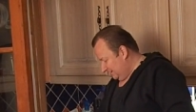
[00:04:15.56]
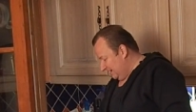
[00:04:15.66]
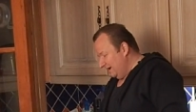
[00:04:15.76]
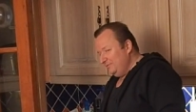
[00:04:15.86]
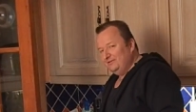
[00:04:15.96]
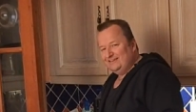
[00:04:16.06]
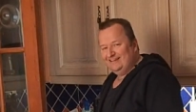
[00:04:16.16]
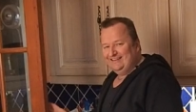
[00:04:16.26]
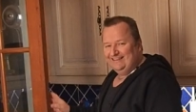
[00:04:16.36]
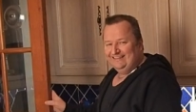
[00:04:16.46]
Come on.
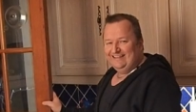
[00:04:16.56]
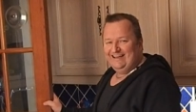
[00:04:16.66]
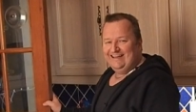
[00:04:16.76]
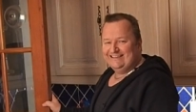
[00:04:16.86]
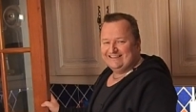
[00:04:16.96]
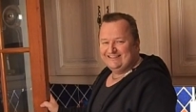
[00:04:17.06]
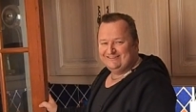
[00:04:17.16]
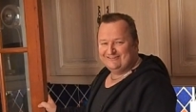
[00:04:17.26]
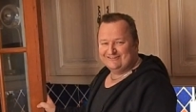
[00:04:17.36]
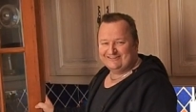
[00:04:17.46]
I said you
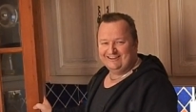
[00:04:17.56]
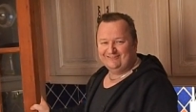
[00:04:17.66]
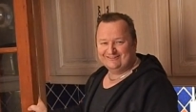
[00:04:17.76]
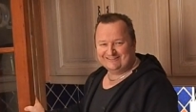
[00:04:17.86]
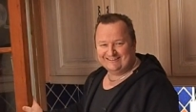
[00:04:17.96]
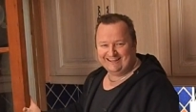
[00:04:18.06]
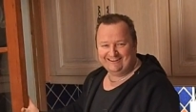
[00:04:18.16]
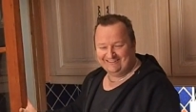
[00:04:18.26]
just told us to go.